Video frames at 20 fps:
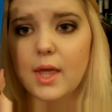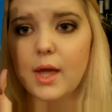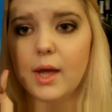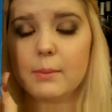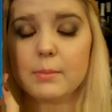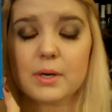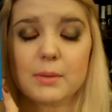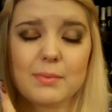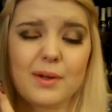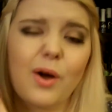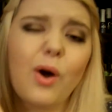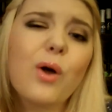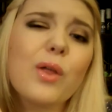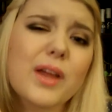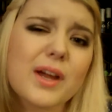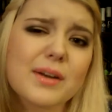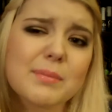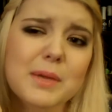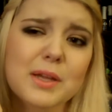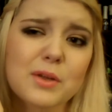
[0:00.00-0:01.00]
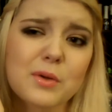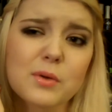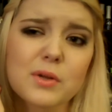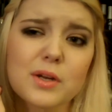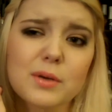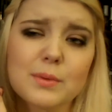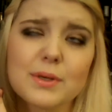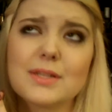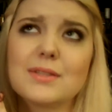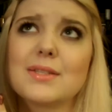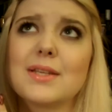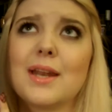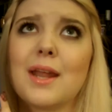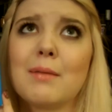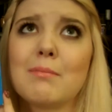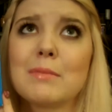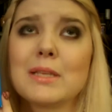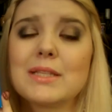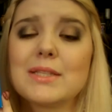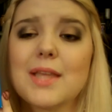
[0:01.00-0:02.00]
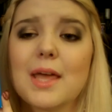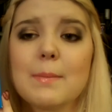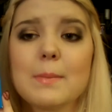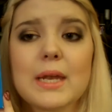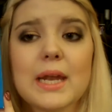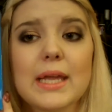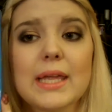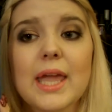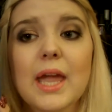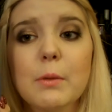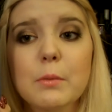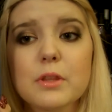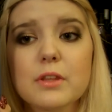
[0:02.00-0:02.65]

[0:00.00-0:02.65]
um, but I'm all out of my coconut ones and I miss them and I can't